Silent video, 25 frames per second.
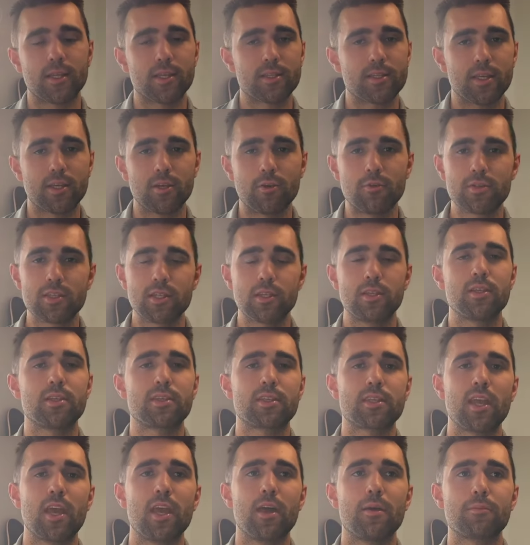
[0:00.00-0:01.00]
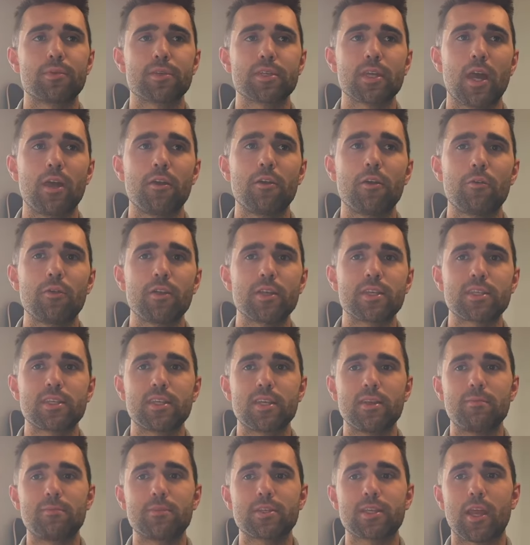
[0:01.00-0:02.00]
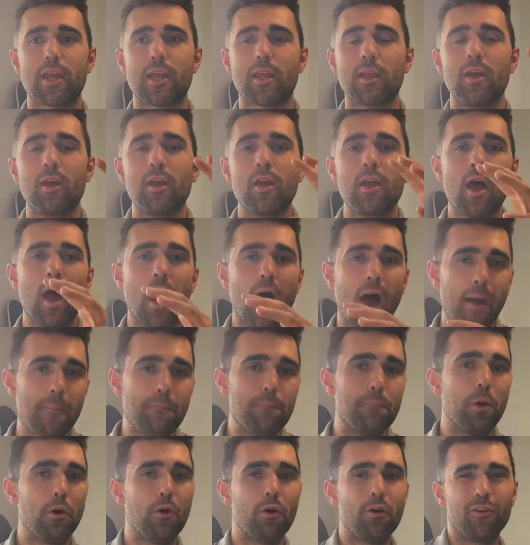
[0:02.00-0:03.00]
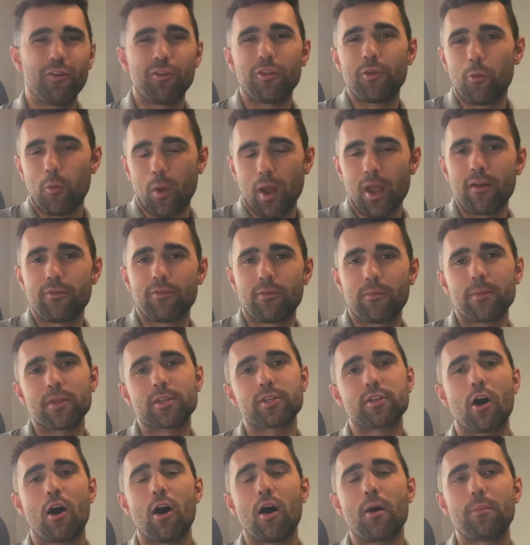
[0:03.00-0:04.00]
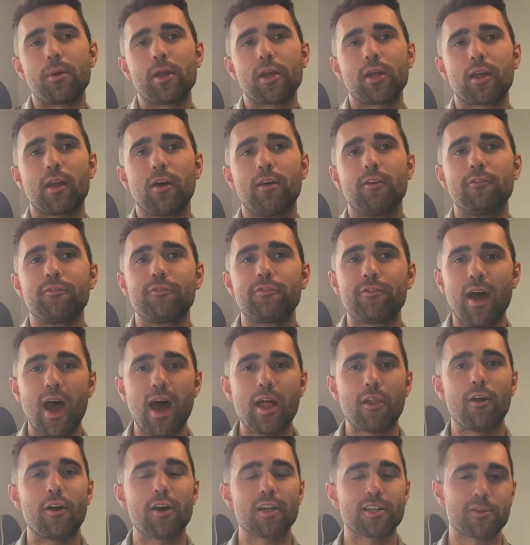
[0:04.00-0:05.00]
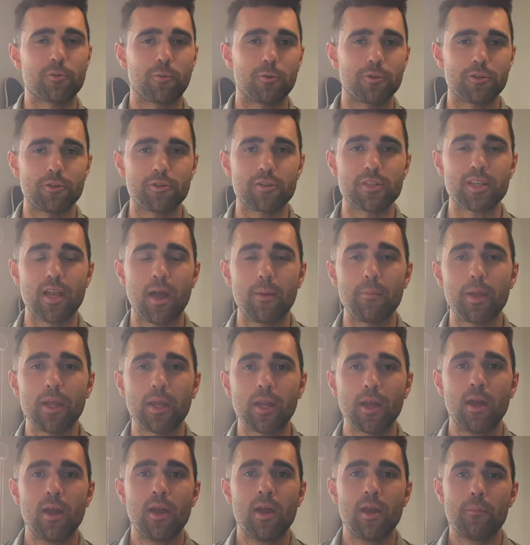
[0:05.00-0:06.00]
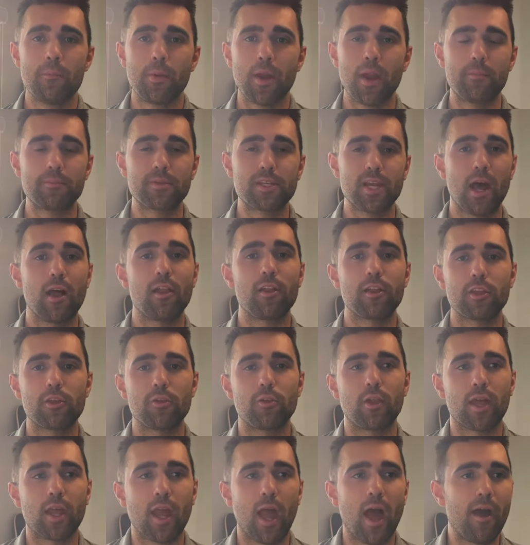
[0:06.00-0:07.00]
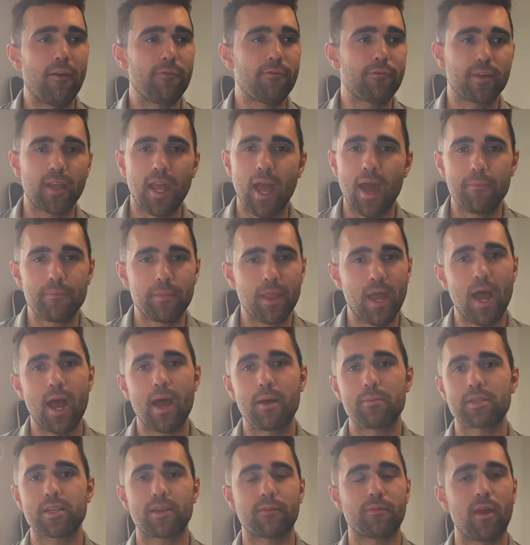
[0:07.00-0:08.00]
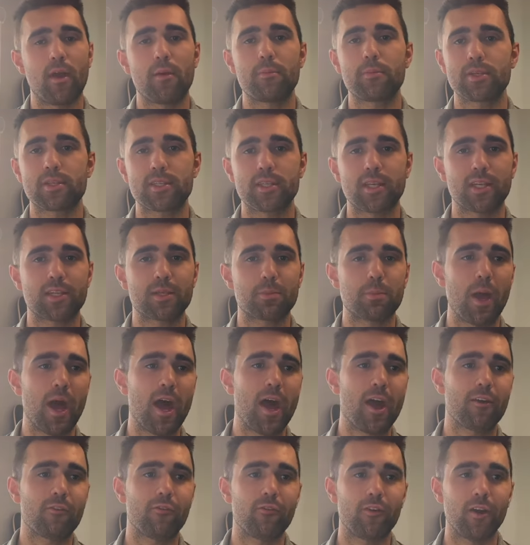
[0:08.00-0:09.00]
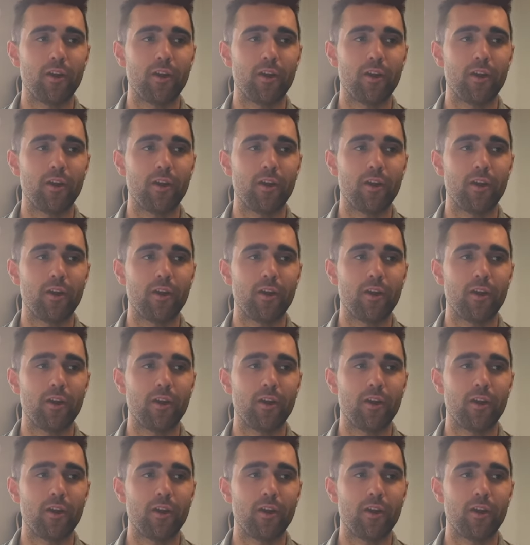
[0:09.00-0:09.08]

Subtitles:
this and using these tips, I know this seems like I pulled away from the topic of fat loss towards your stomach, but I'm telling you, like I've kept abs, I've kept a six pack